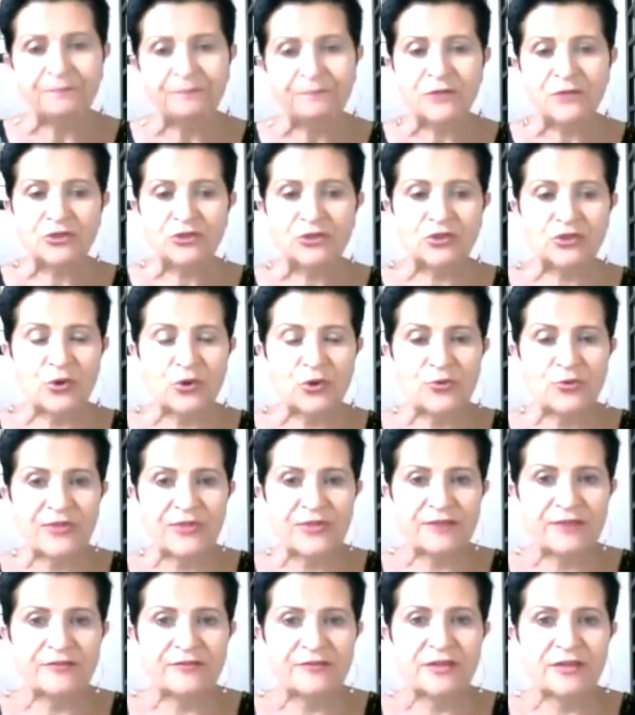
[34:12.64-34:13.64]
So
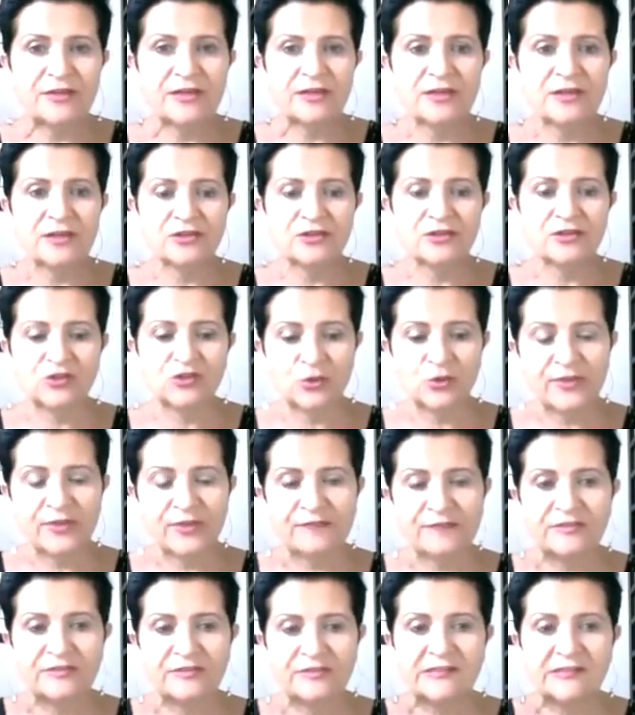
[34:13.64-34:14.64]

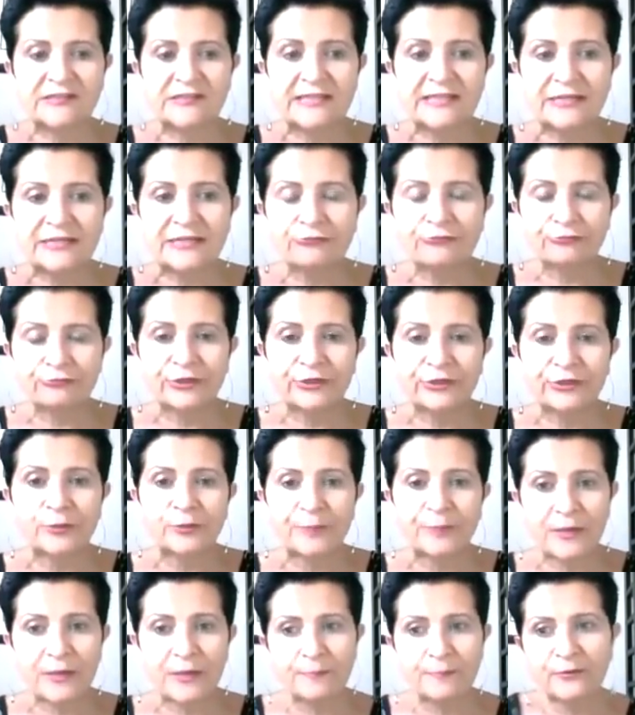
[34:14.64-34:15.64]
they've seen real
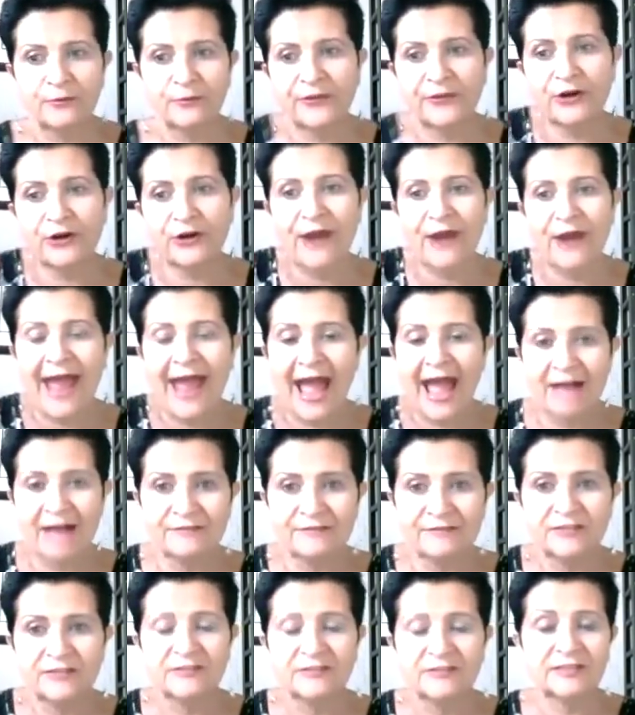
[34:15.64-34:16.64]
people that are having
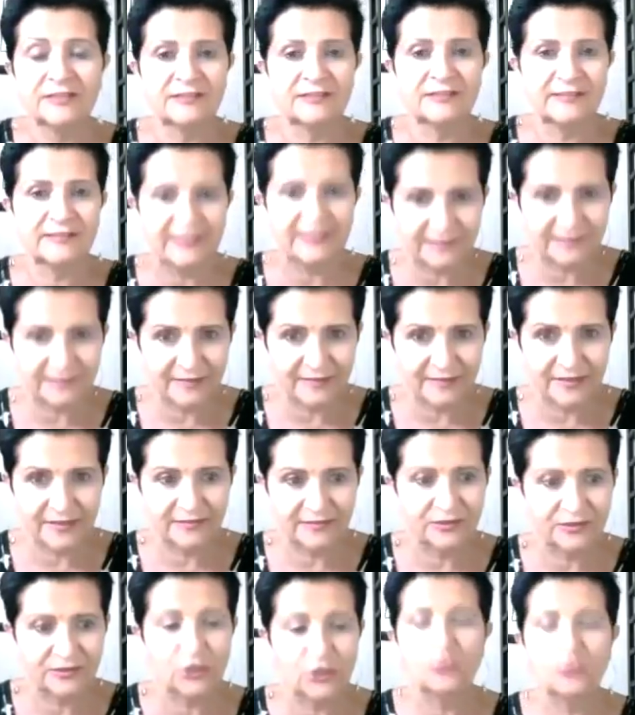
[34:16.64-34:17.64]
success in this.
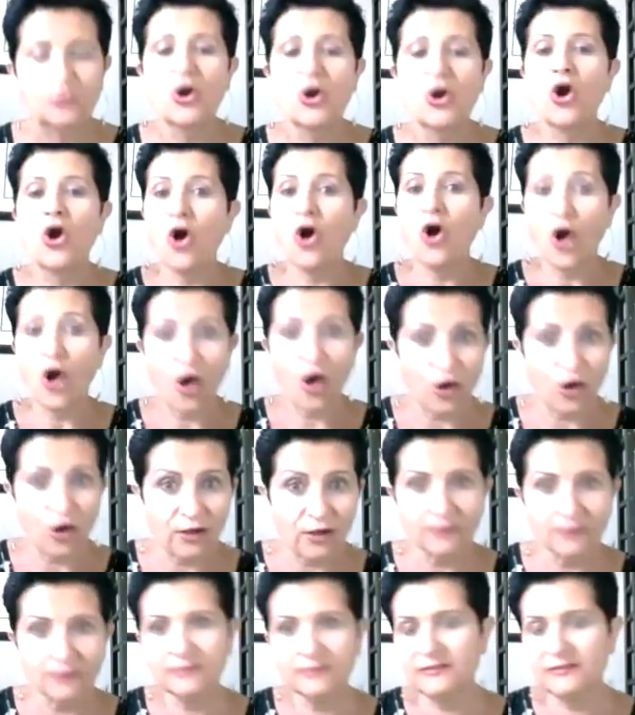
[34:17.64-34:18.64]
You know,
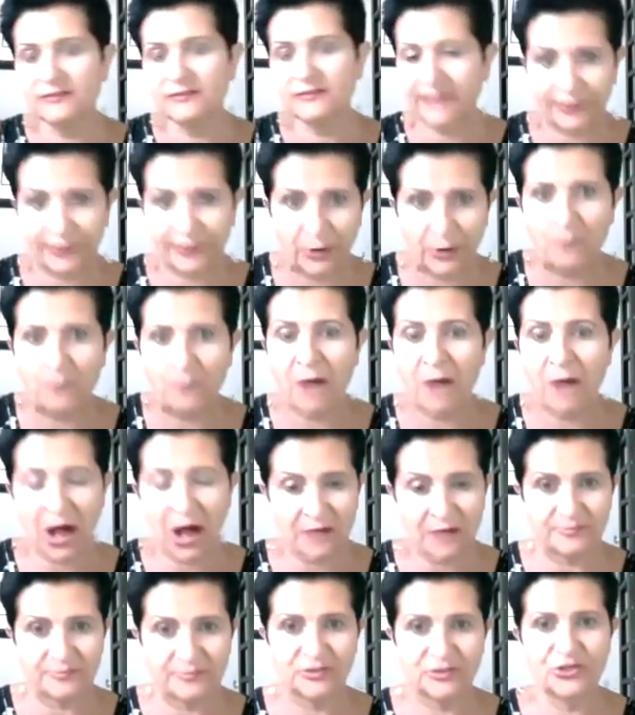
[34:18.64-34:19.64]
all stay-at-home
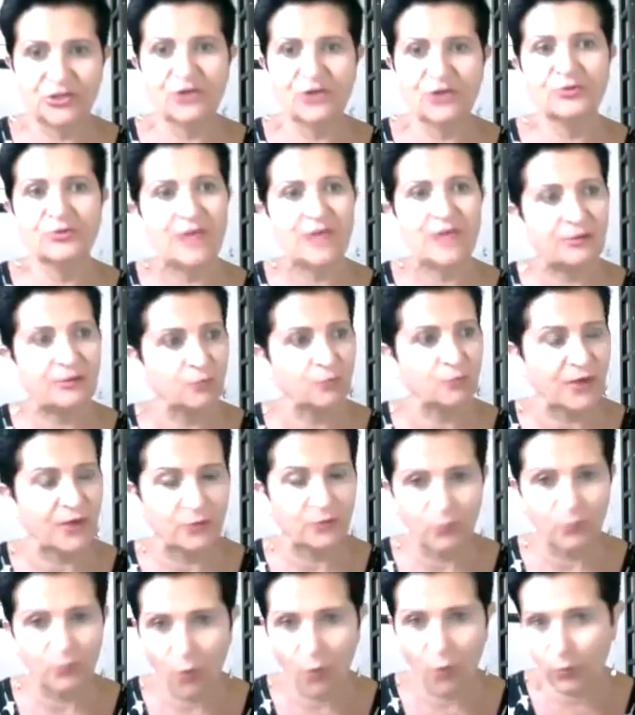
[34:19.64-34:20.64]
moms, you know, and
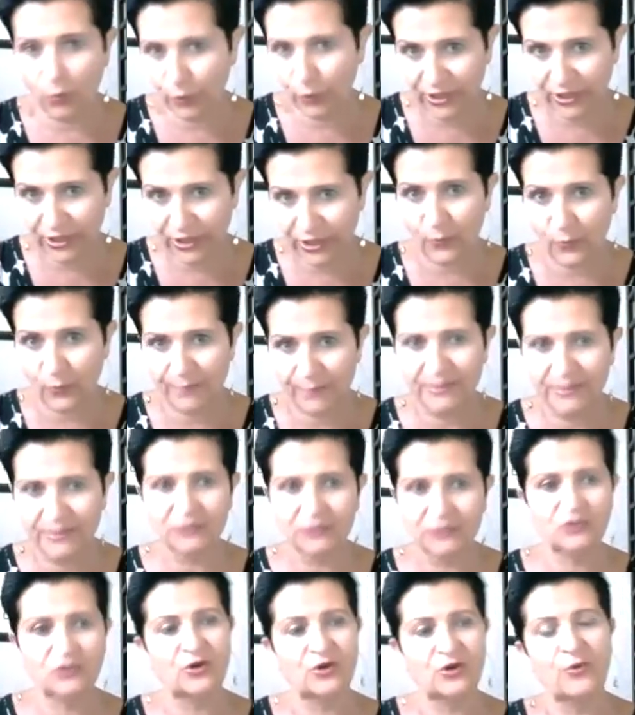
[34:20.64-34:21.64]
or working women.
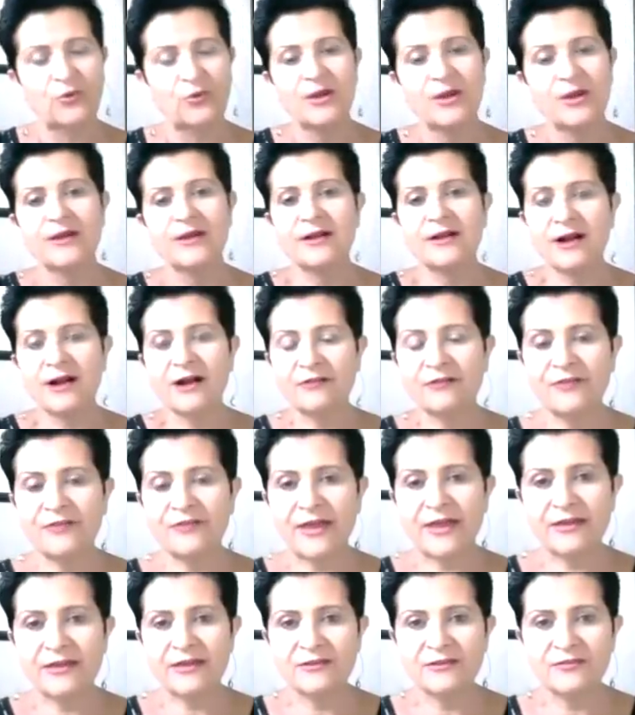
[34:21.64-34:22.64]
So
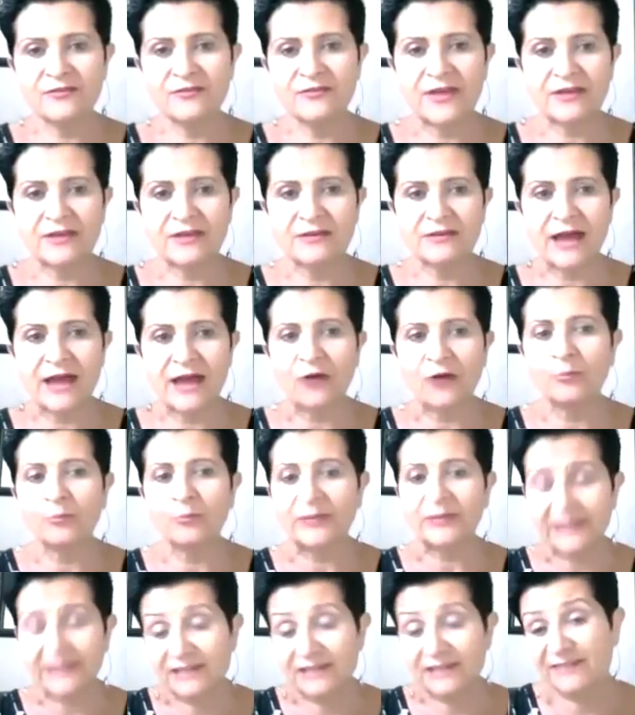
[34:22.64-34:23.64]
they now
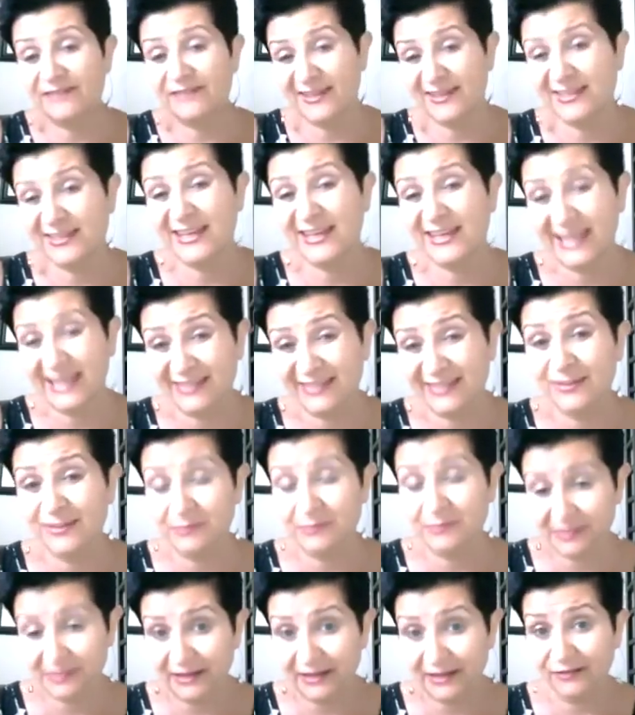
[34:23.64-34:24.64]
believe, I think, in
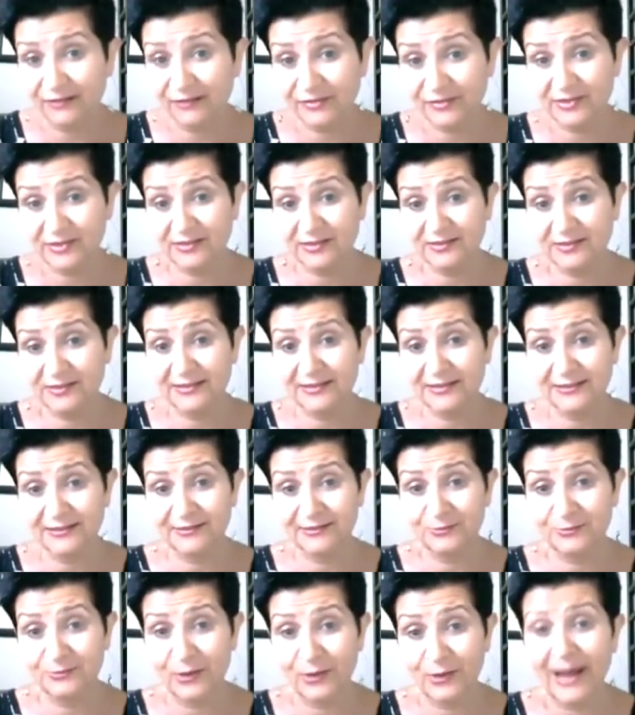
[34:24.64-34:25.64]
themselves is
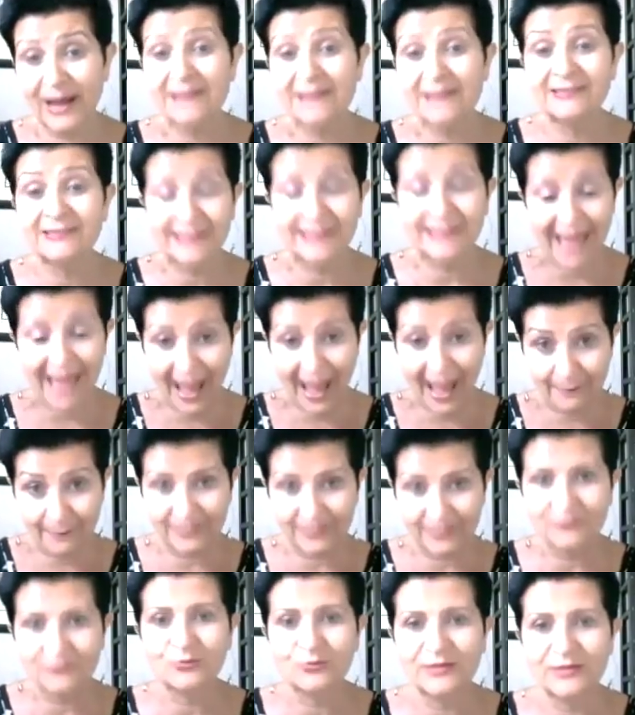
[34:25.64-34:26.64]
what I see
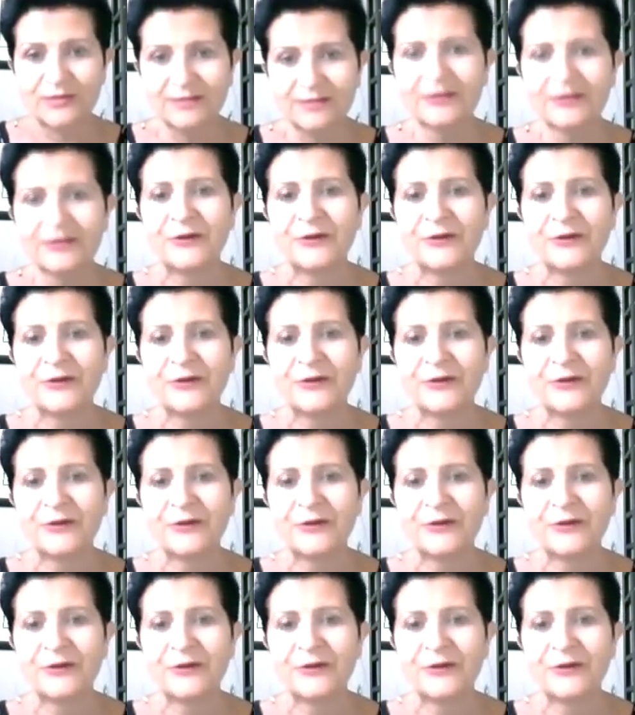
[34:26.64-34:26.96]
happens when